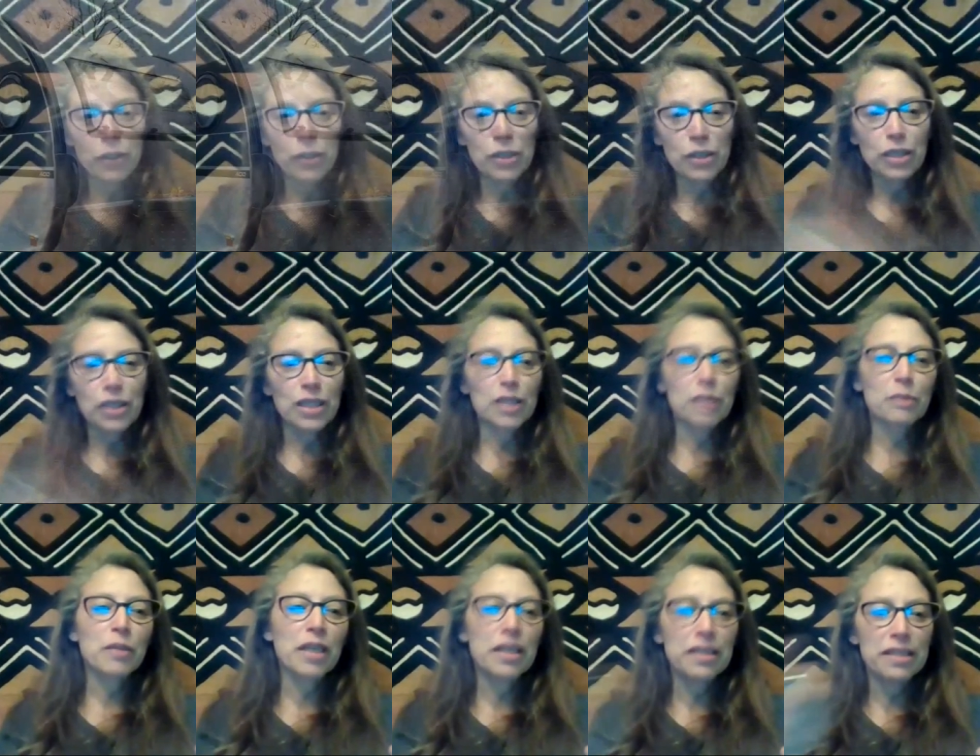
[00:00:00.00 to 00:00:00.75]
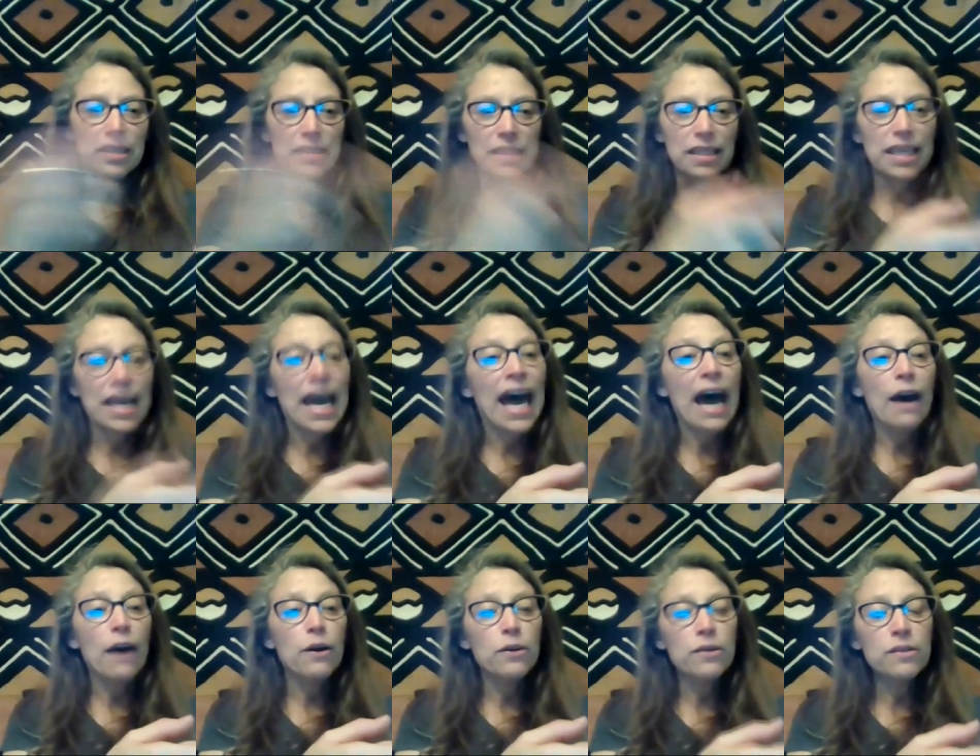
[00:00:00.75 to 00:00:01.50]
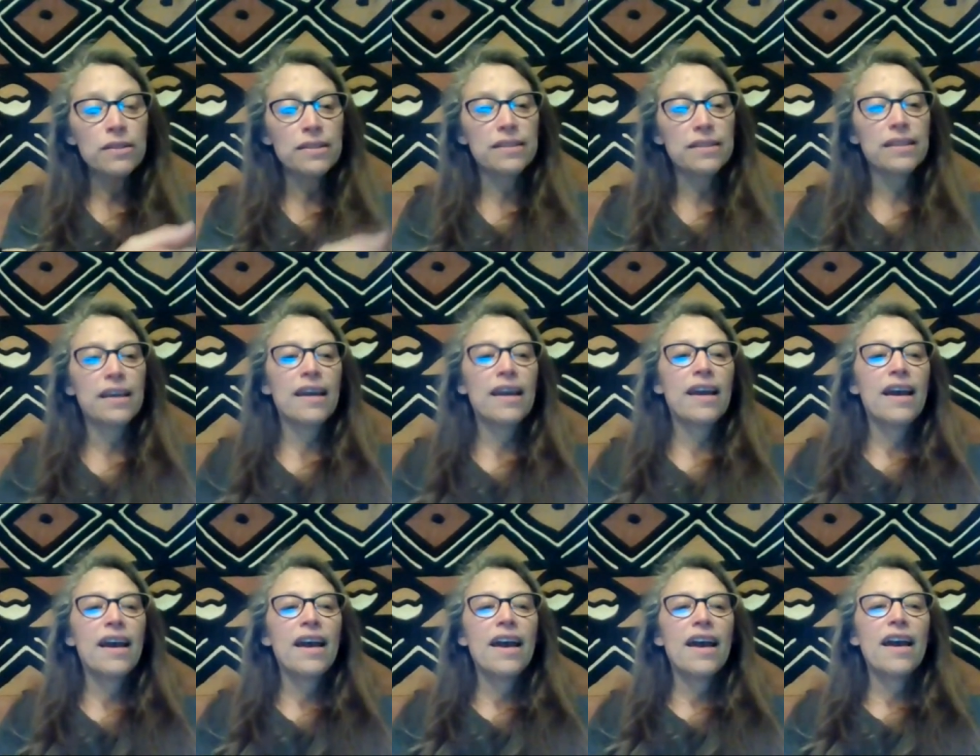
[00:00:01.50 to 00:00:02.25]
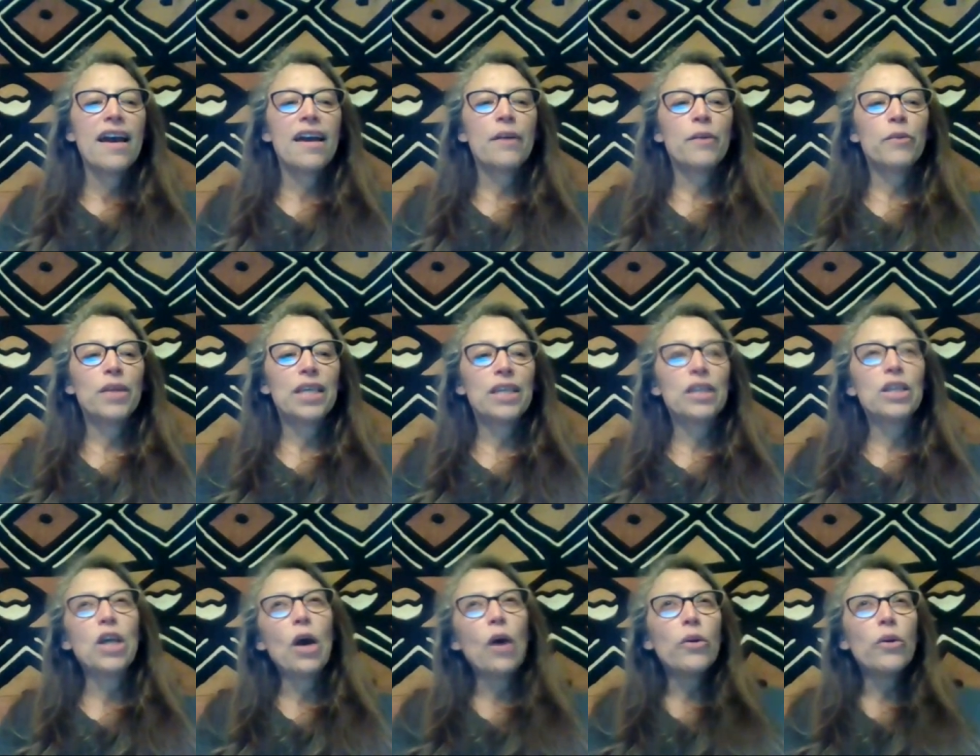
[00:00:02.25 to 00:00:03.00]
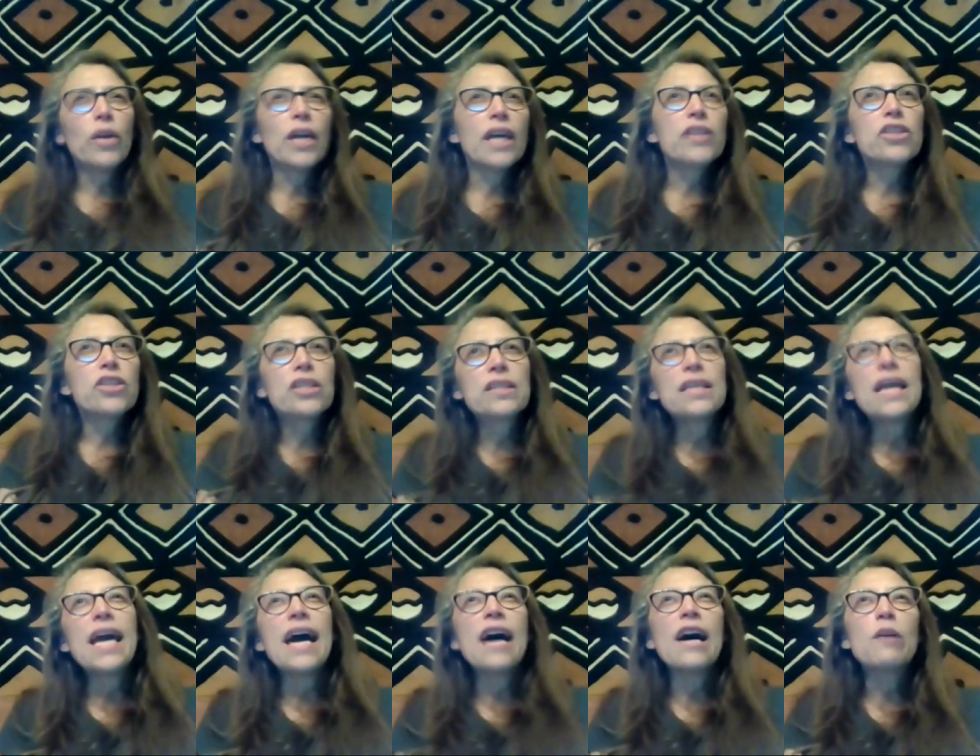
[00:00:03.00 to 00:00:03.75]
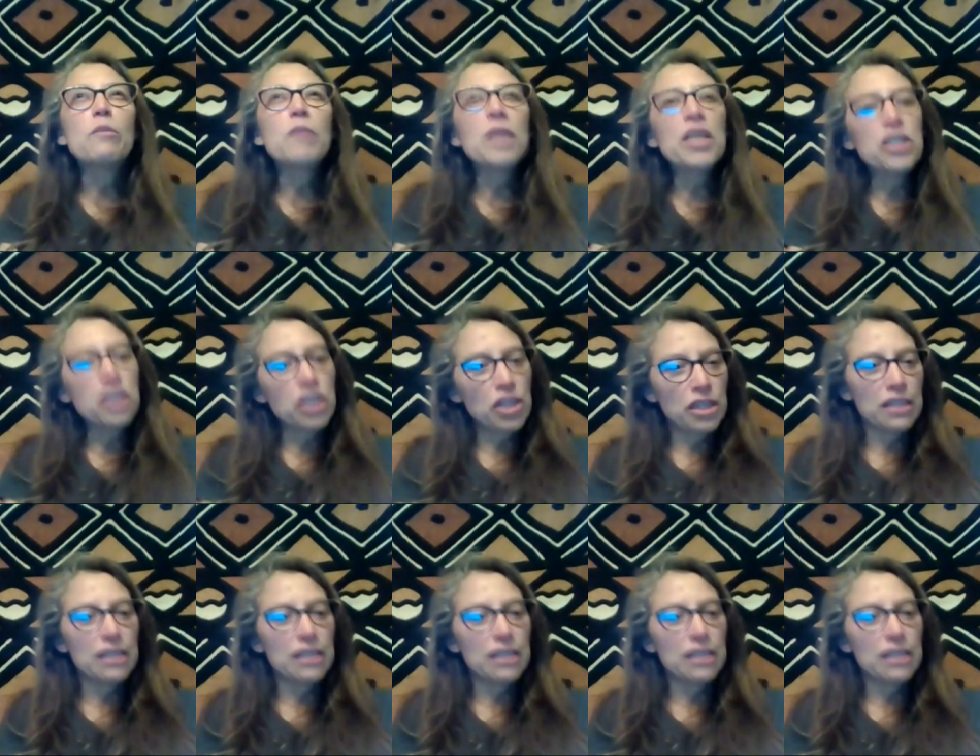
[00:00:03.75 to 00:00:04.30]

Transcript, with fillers: because it's plugged into the house and we didn't know like just how much it could